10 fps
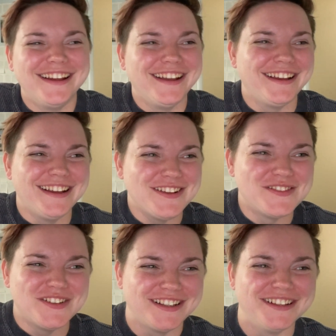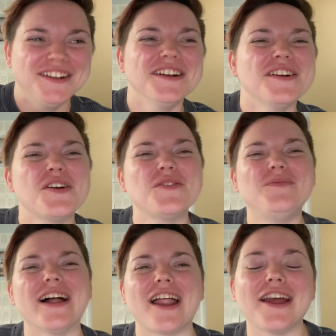
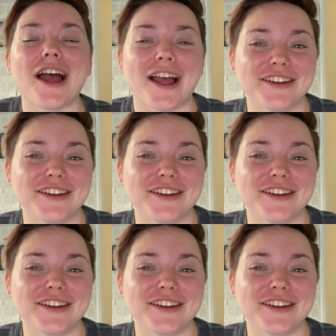but I